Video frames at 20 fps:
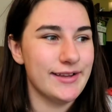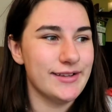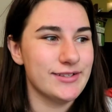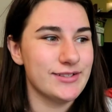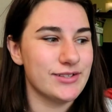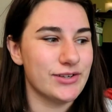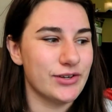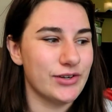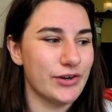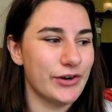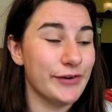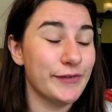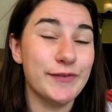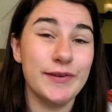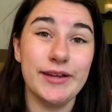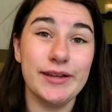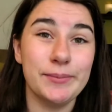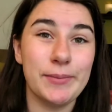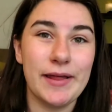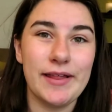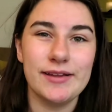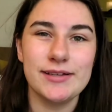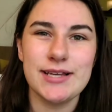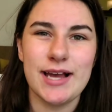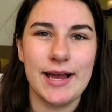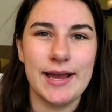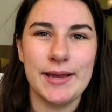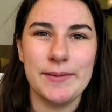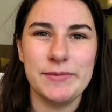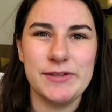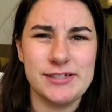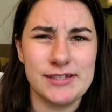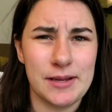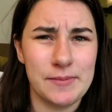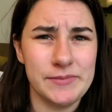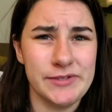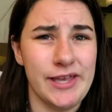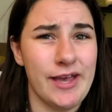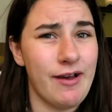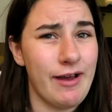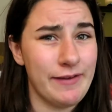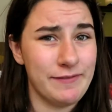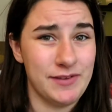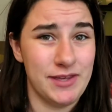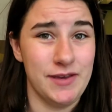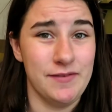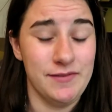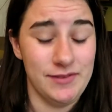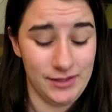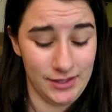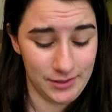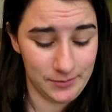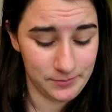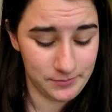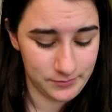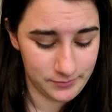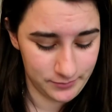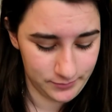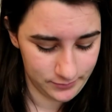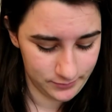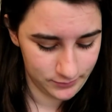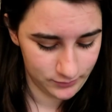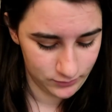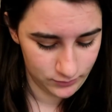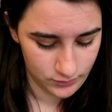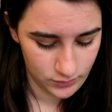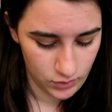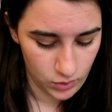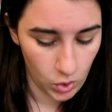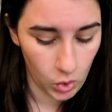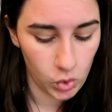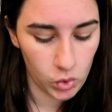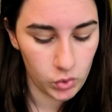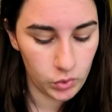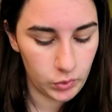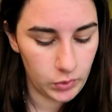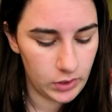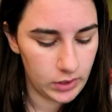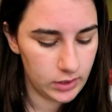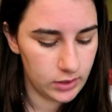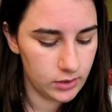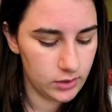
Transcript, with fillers: so hopefully by the time this comes out I've given them all,